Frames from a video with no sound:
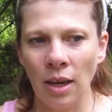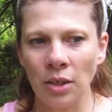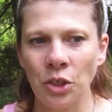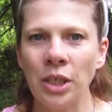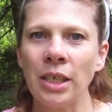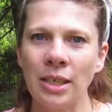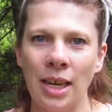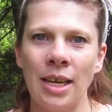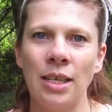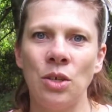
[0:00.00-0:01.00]
she
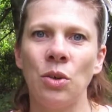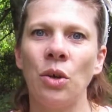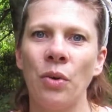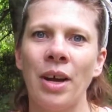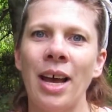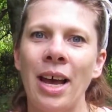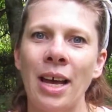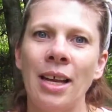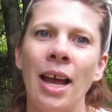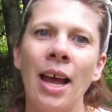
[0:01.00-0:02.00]
decided to go
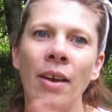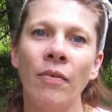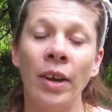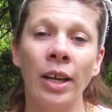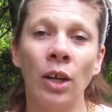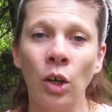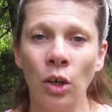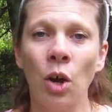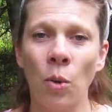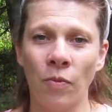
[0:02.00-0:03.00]
ahead and find a good
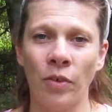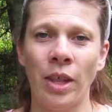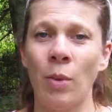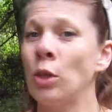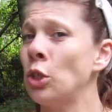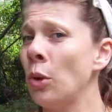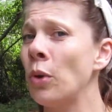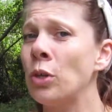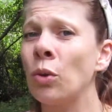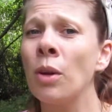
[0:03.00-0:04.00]
home for them, which they
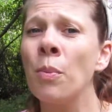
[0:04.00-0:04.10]
went to an